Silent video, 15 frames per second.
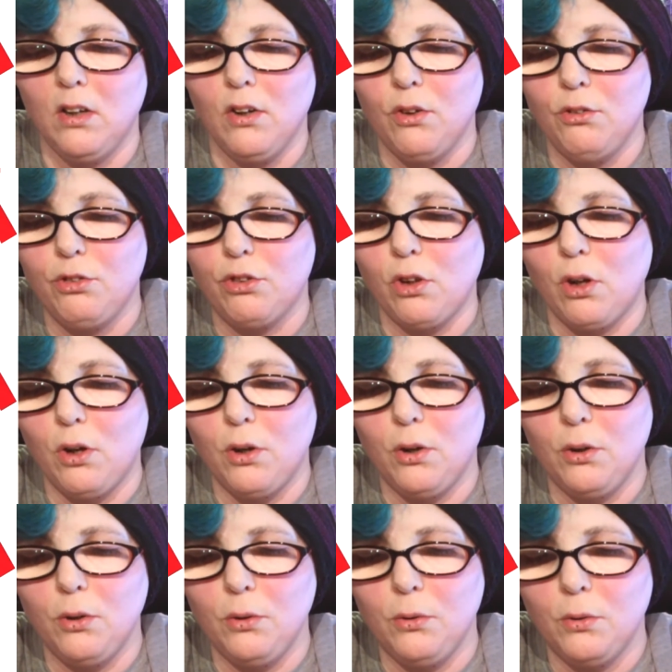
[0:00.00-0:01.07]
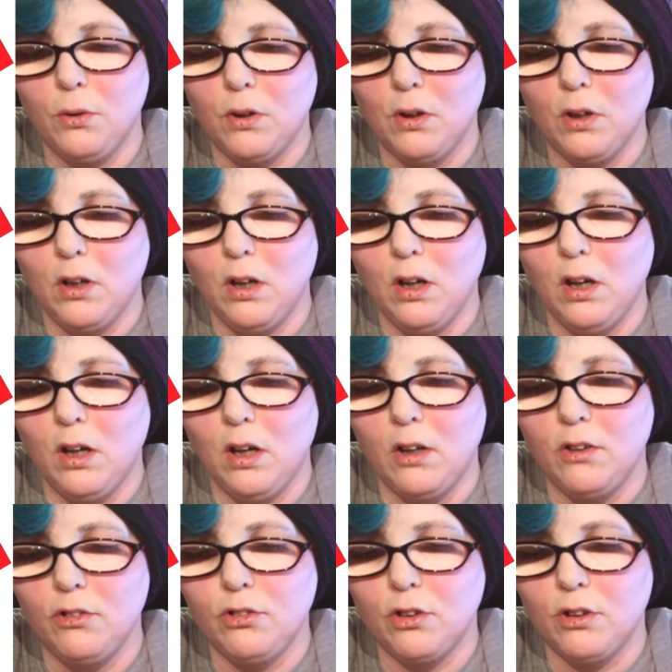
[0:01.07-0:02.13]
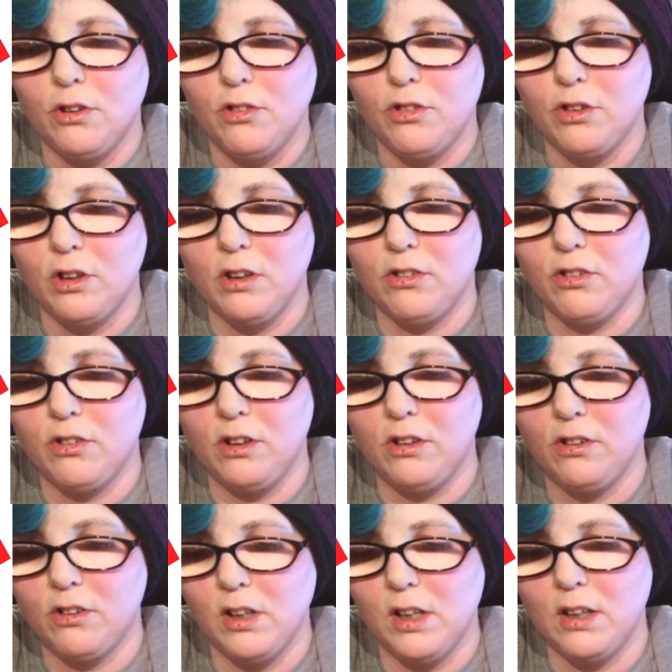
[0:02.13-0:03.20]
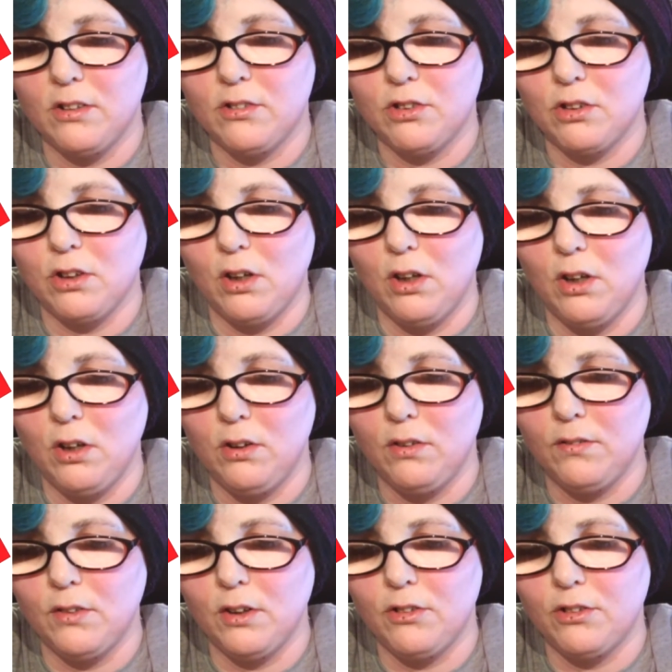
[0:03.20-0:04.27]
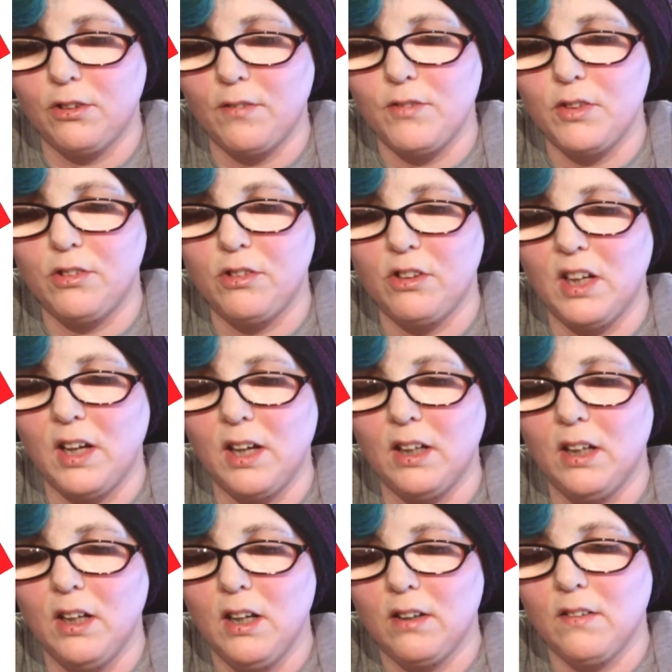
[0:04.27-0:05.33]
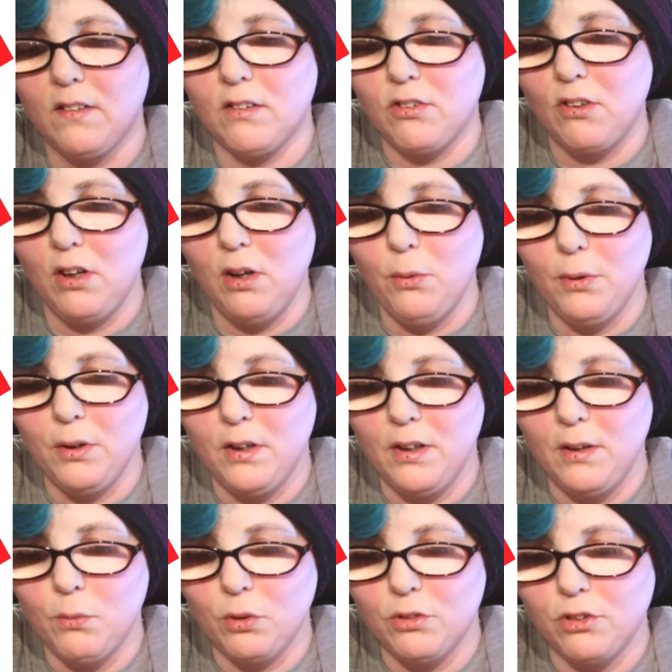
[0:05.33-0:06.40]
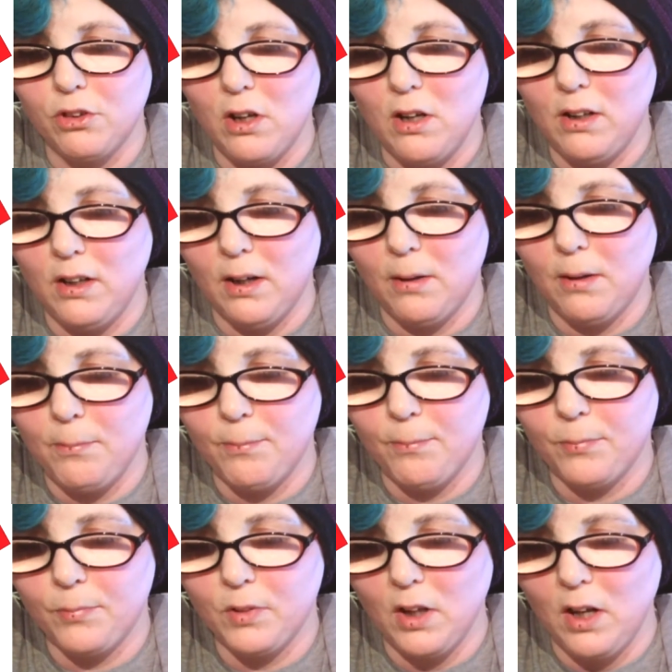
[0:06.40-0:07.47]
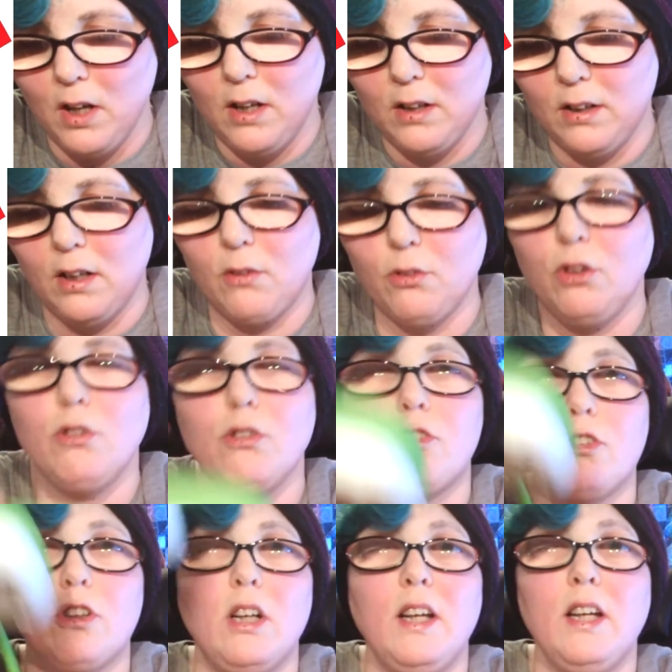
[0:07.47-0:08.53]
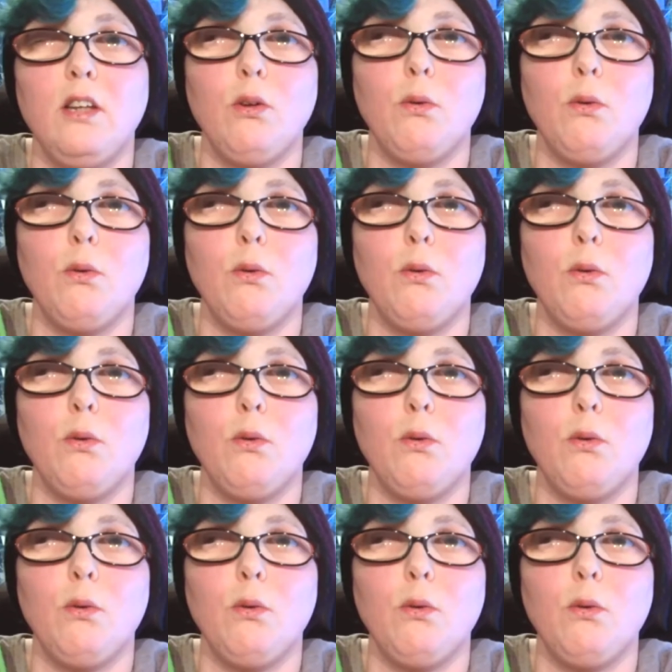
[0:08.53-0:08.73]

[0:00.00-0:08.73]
So 166 over 78. That's lower than it was earlier. Now usually you